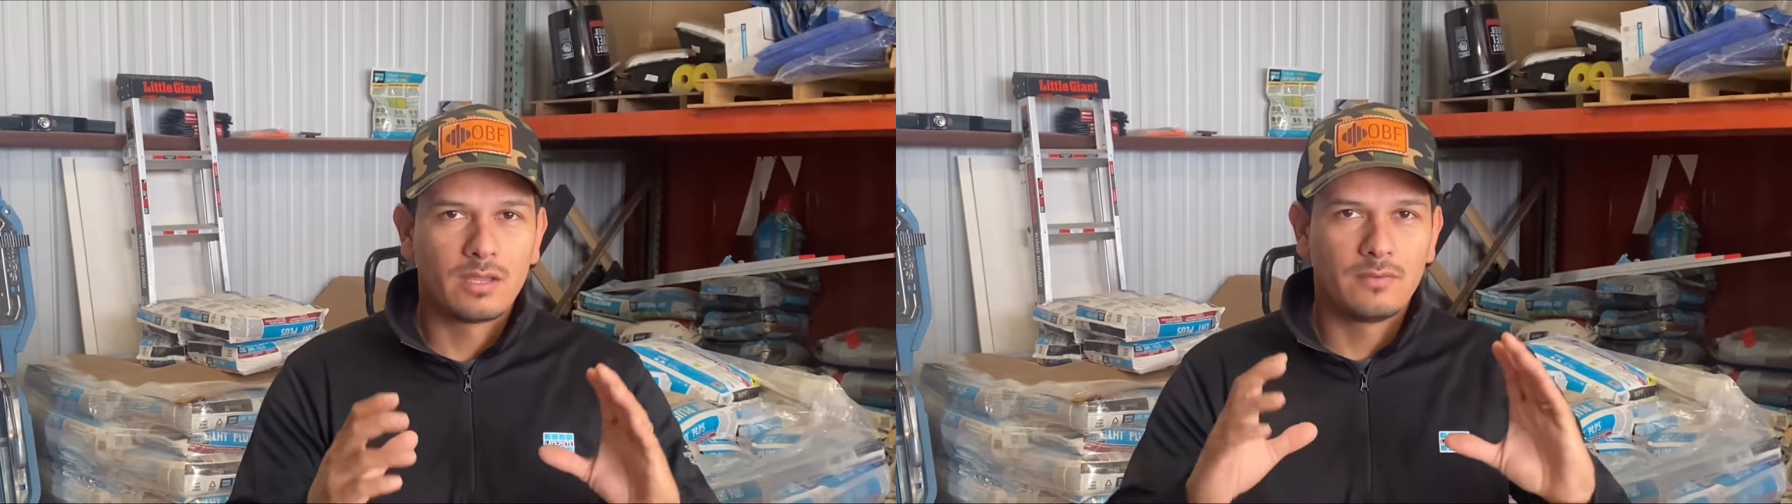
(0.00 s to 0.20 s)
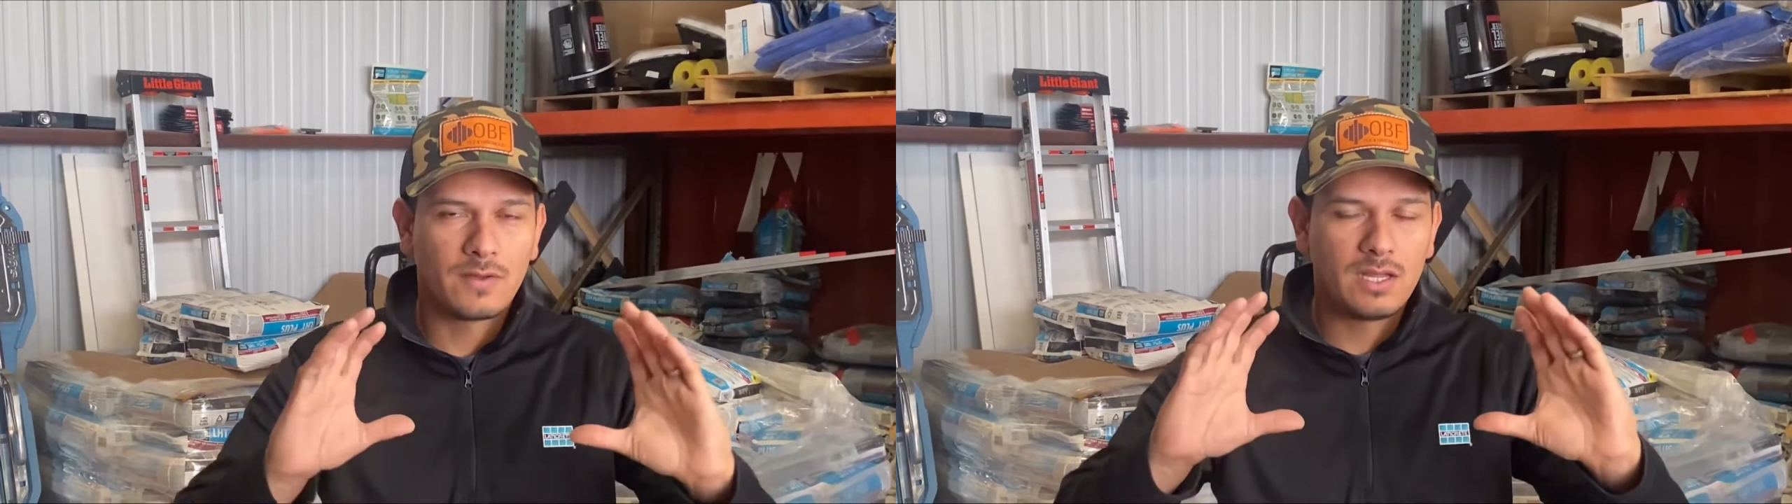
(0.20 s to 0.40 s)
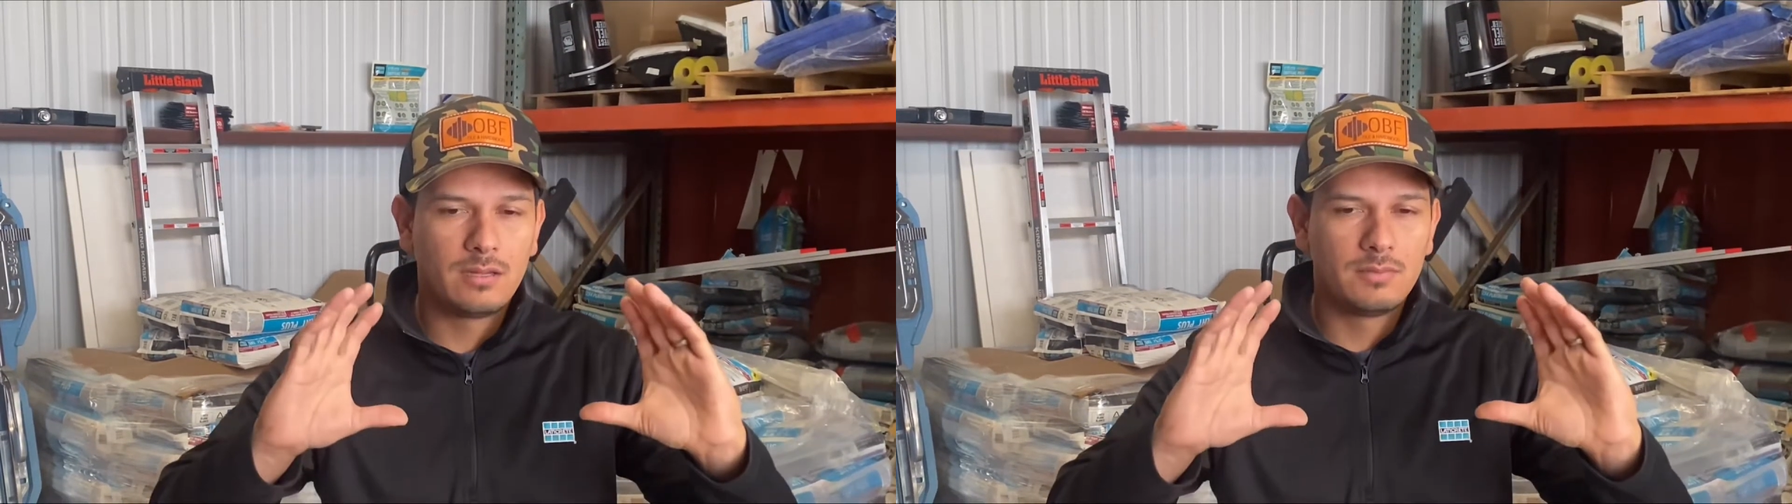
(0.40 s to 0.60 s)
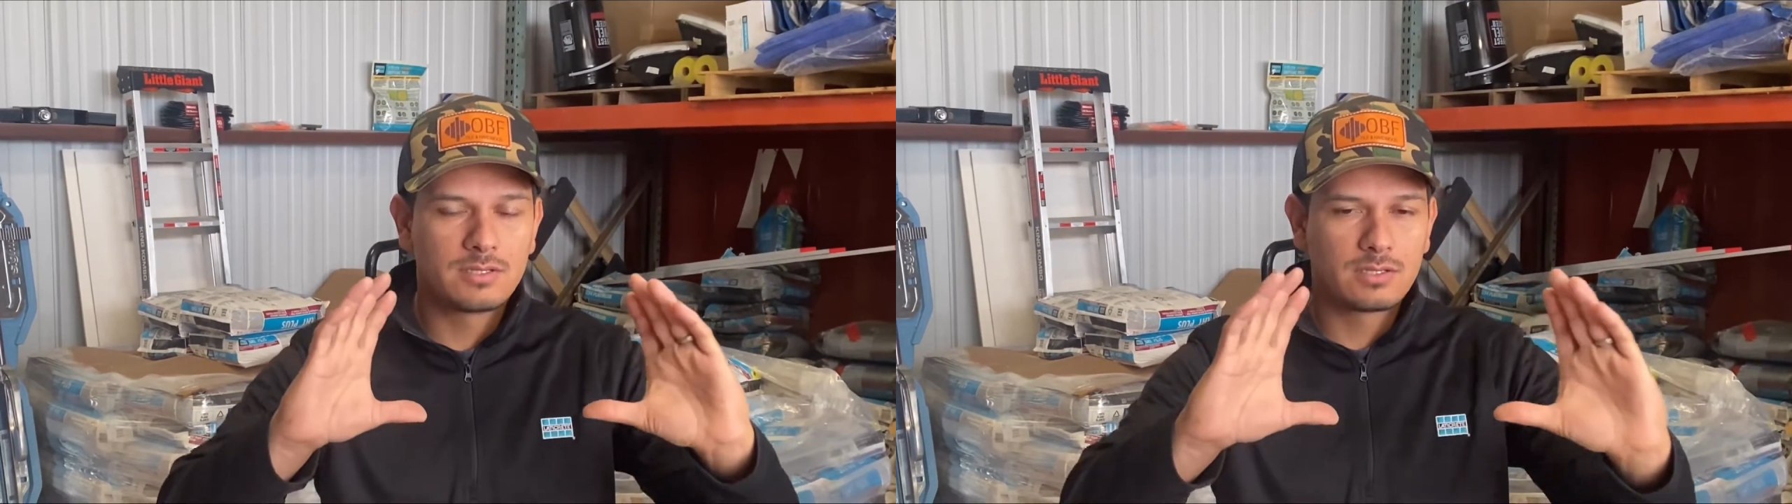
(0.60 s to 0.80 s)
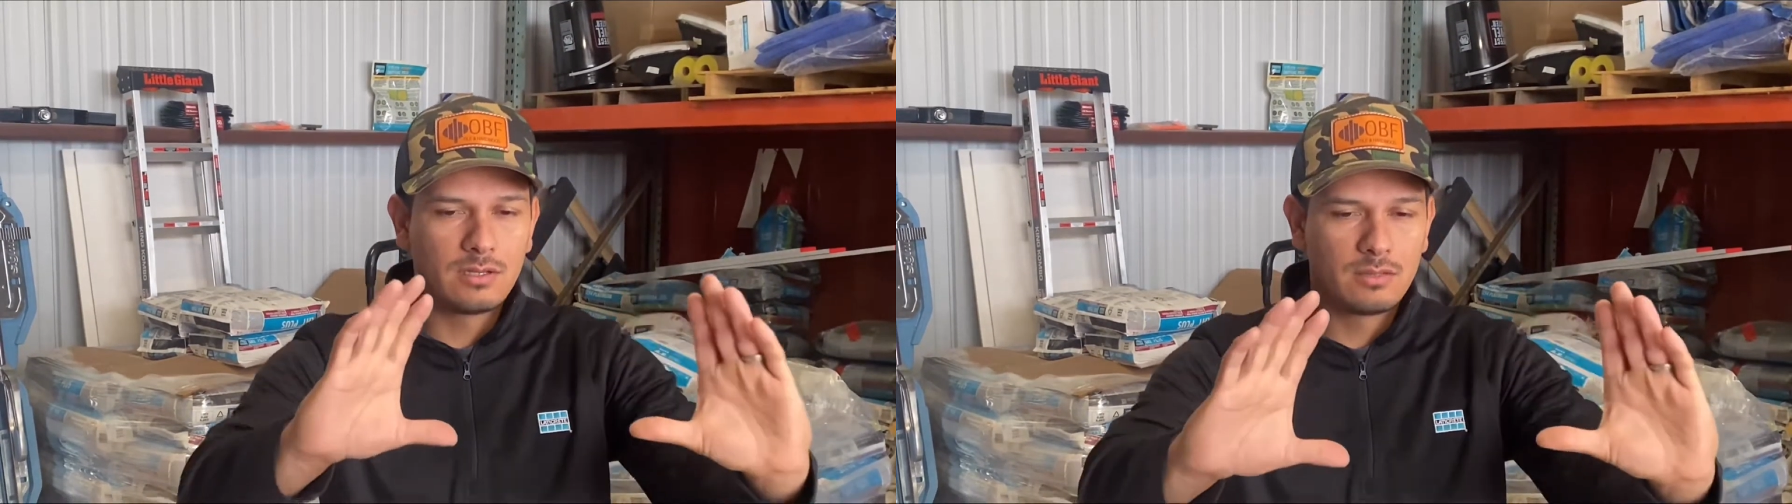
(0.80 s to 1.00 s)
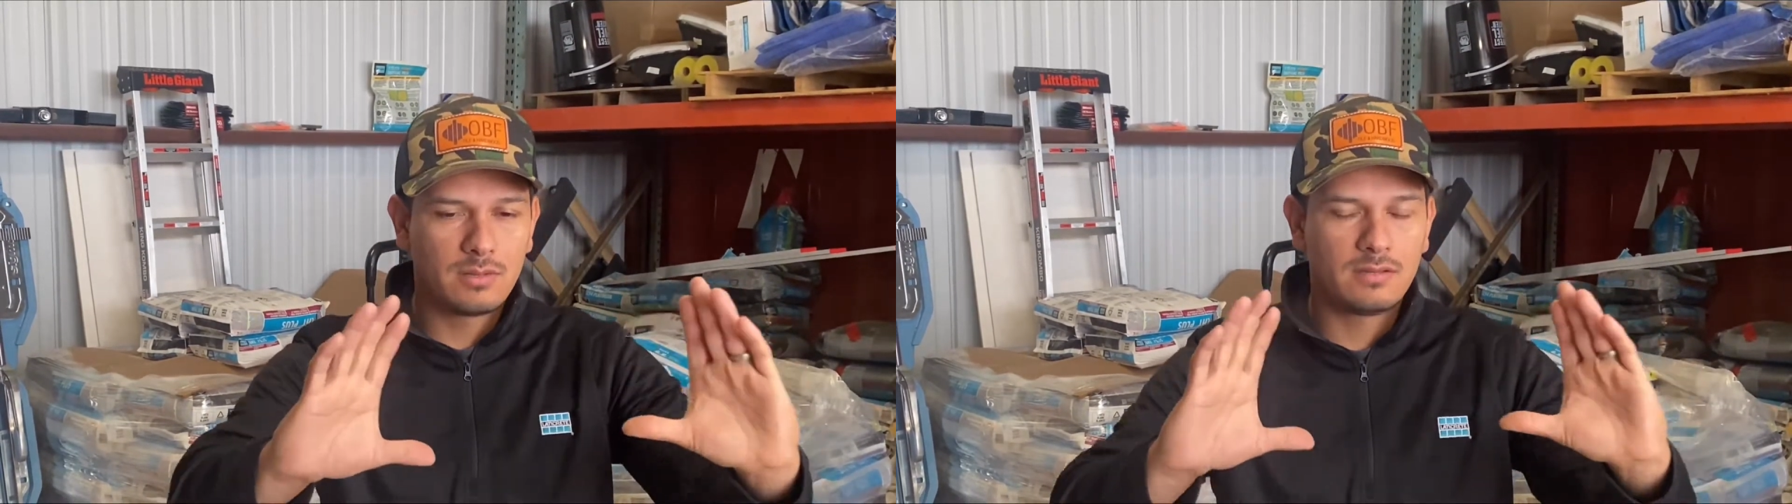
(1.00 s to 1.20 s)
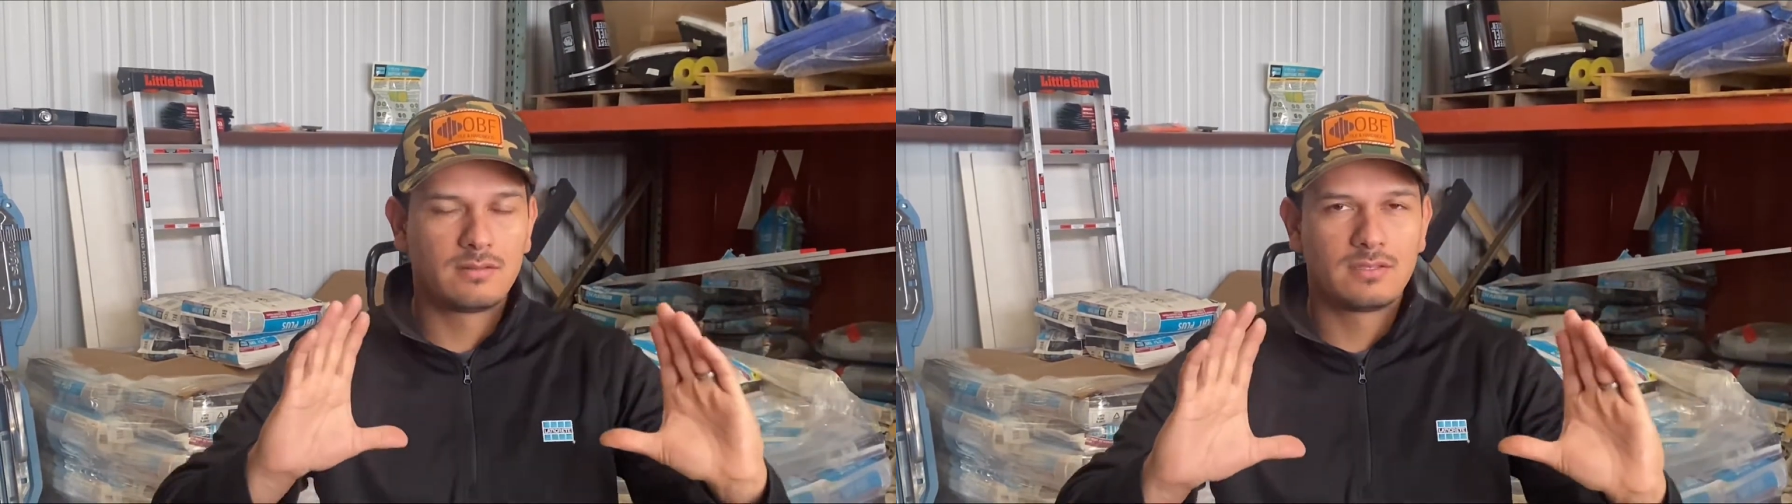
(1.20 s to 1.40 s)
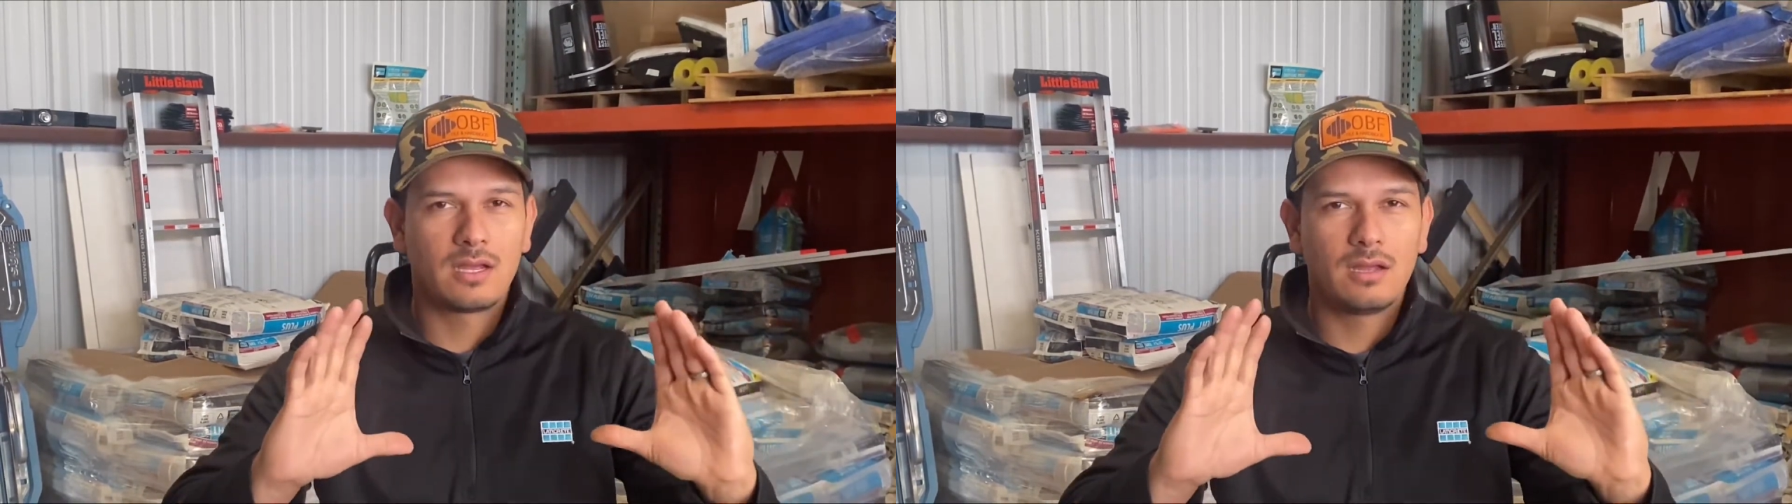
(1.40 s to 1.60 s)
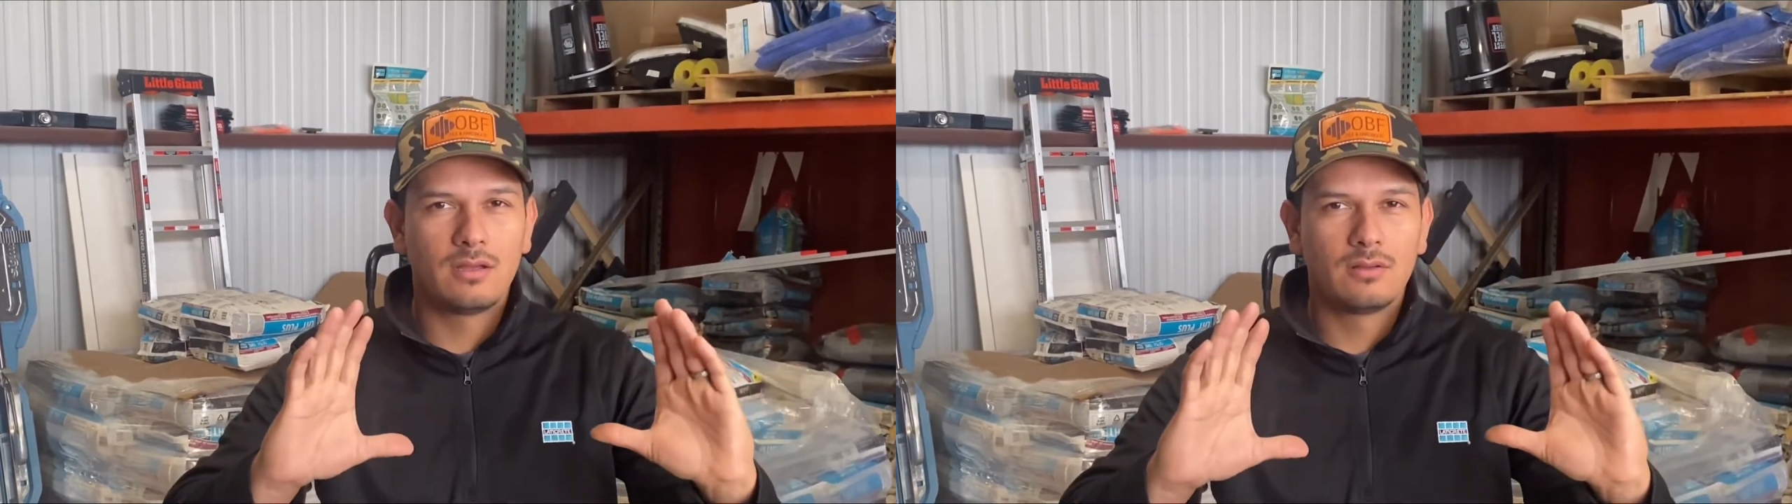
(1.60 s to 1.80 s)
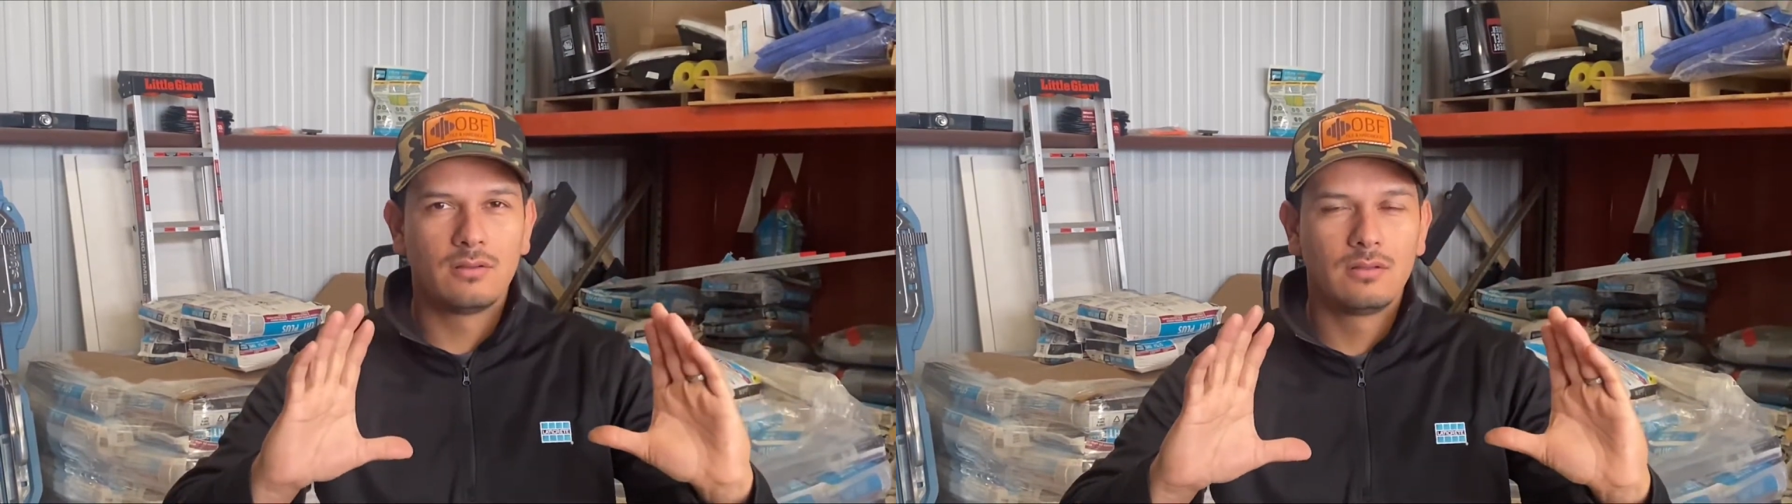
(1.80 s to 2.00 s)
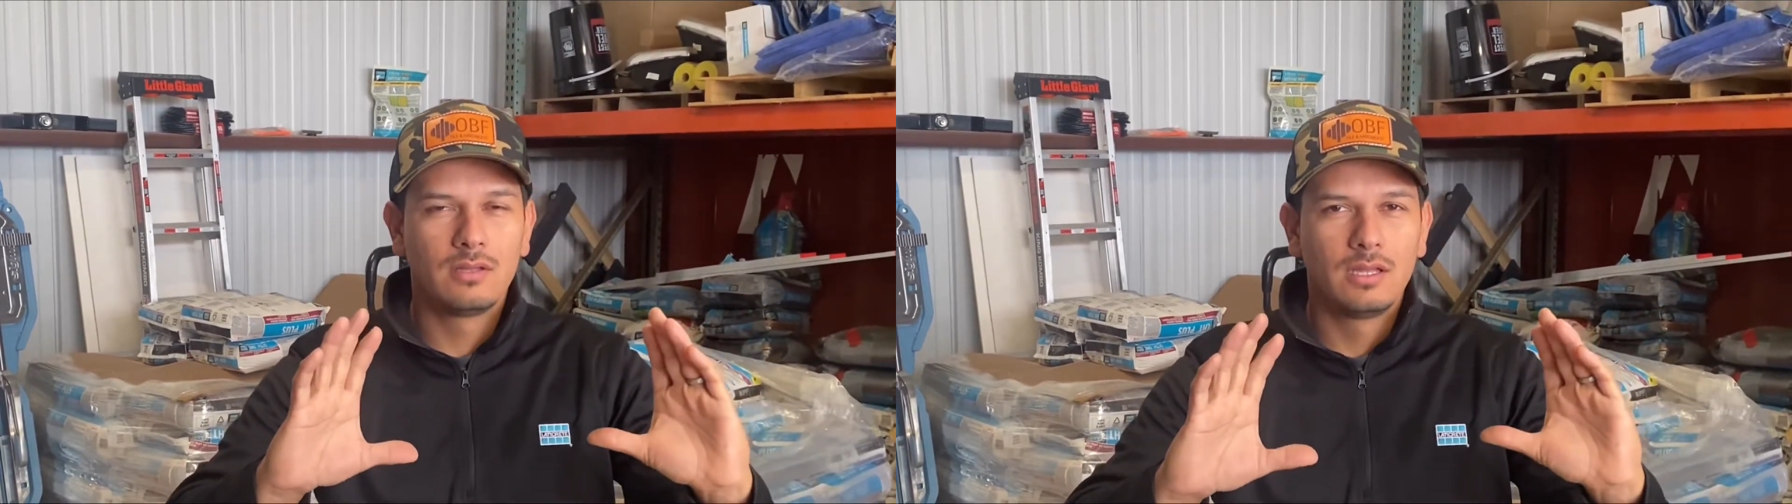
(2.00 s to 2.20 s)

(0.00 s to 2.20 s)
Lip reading: if I'm installing my tile